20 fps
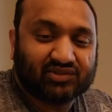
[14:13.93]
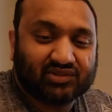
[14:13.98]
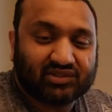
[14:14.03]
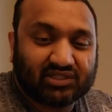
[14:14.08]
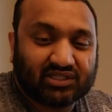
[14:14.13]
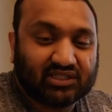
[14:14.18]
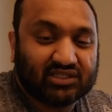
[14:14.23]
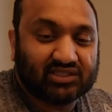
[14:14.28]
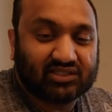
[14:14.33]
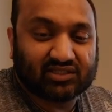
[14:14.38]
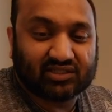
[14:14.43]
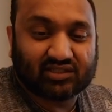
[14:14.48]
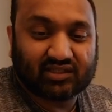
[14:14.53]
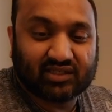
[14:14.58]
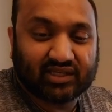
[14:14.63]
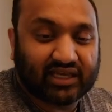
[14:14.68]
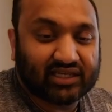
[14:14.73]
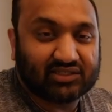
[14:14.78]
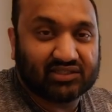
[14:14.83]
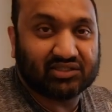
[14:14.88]
cheese
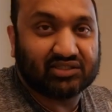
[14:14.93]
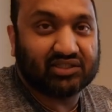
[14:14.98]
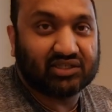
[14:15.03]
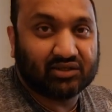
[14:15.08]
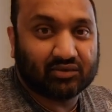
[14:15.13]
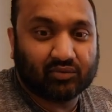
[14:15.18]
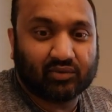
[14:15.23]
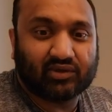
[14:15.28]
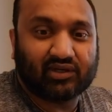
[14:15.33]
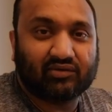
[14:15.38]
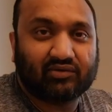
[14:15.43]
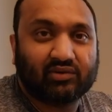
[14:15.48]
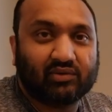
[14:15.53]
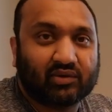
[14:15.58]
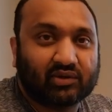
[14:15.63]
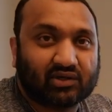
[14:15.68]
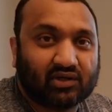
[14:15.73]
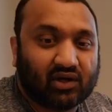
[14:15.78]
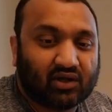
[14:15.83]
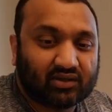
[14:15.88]
quesadilla, whatever you
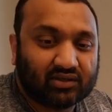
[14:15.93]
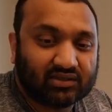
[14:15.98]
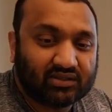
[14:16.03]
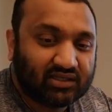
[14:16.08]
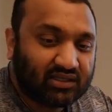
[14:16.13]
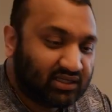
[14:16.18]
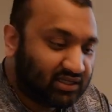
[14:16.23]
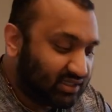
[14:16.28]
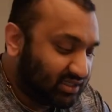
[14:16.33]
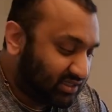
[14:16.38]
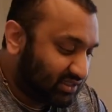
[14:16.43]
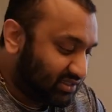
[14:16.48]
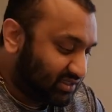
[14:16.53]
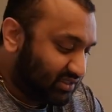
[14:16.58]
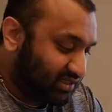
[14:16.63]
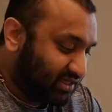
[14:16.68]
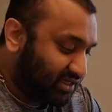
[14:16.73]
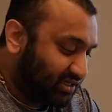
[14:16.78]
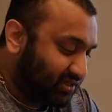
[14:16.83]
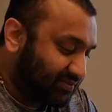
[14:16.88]
want to call
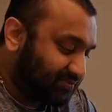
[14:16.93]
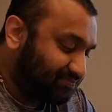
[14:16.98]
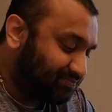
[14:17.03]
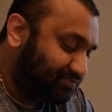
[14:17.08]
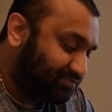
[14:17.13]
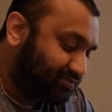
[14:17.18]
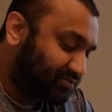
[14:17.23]
mm-hmm.